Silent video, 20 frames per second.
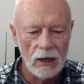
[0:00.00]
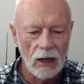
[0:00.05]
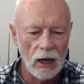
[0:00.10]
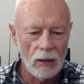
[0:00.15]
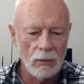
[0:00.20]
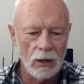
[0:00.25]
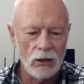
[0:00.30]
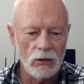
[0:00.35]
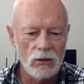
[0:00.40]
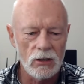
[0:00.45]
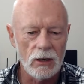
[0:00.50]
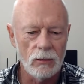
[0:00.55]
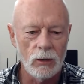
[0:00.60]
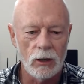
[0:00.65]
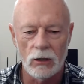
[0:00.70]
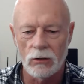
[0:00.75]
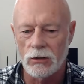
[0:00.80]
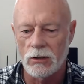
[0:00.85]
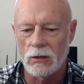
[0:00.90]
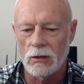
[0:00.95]
I may use someone
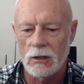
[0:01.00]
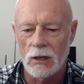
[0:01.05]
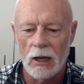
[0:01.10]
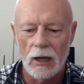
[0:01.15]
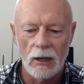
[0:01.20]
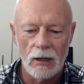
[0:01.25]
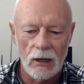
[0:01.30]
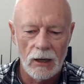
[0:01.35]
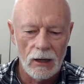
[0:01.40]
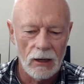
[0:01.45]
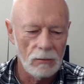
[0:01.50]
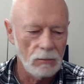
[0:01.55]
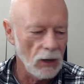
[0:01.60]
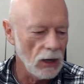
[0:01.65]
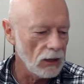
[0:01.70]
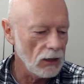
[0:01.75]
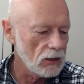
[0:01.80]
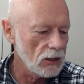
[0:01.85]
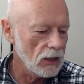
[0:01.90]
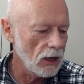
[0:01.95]
else's.
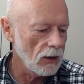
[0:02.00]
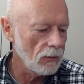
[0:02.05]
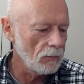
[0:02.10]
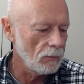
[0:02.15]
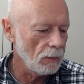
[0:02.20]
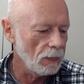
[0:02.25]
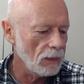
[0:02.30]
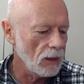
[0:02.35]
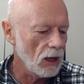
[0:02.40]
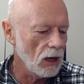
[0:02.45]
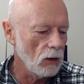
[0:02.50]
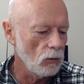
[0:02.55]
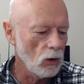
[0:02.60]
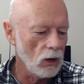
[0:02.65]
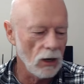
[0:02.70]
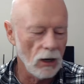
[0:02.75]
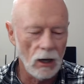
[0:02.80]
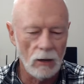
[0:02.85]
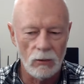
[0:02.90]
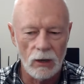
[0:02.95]
But I want
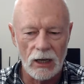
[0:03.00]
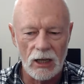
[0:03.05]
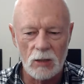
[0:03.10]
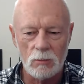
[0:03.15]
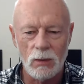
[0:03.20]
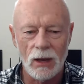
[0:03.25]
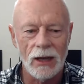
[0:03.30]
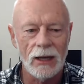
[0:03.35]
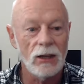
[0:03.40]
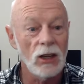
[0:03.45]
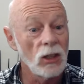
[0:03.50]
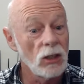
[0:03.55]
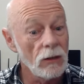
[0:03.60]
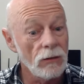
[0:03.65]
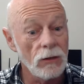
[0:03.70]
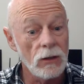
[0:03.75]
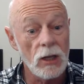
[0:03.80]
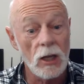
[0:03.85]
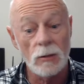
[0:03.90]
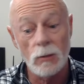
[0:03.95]
to explain the
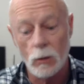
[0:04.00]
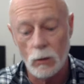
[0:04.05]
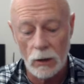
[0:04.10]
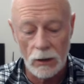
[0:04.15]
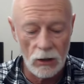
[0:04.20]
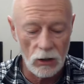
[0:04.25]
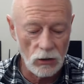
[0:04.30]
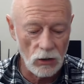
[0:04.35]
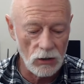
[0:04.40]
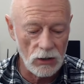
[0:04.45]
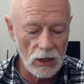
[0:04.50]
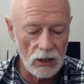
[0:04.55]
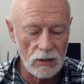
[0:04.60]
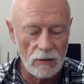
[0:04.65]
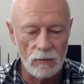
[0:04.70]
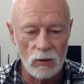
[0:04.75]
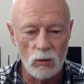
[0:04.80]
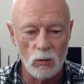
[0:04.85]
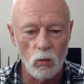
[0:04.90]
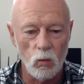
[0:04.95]
differences between the two
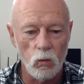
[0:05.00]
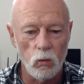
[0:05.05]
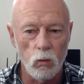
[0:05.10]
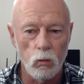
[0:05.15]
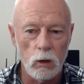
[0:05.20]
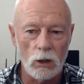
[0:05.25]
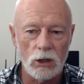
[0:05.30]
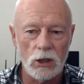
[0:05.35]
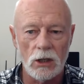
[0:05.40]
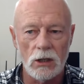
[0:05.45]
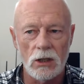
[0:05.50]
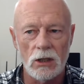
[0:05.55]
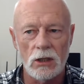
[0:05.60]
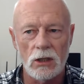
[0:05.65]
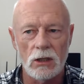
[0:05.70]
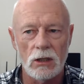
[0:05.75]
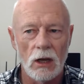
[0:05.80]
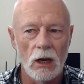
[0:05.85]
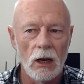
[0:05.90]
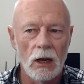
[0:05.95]
systems, which
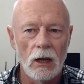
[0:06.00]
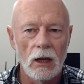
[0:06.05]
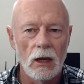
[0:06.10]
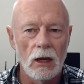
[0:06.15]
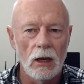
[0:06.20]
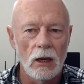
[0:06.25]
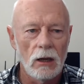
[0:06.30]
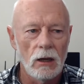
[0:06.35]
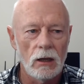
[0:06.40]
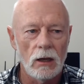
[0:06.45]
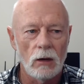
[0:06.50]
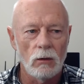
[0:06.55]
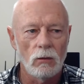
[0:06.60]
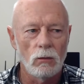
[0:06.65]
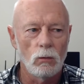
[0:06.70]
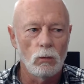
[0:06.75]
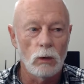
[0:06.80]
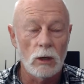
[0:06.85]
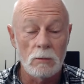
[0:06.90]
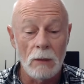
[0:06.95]

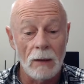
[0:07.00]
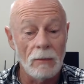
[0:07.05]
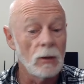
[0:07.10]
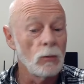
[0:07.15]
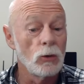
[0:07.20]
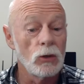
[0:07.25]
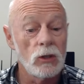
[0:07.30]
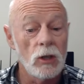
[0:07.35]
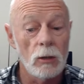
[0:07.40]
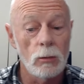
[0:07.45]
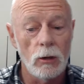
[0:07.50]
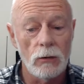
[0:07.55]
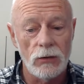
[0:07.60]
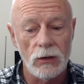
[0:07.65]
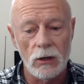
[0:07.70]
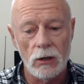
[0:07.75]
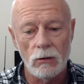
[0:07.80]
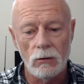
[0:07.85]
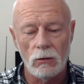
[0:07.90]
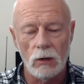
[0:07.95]
may be more suitable for
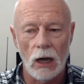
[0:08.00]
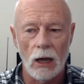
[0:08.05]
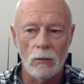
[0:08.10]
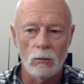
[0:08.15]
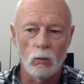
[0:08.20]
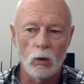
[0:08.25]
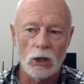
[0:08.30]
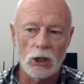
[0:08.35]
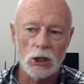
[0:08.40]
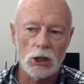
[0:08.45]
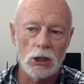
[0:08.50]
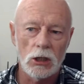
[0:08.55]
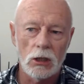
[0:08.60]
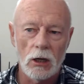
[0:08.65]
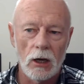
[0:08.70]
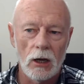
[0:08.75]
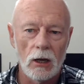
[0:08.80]
you, which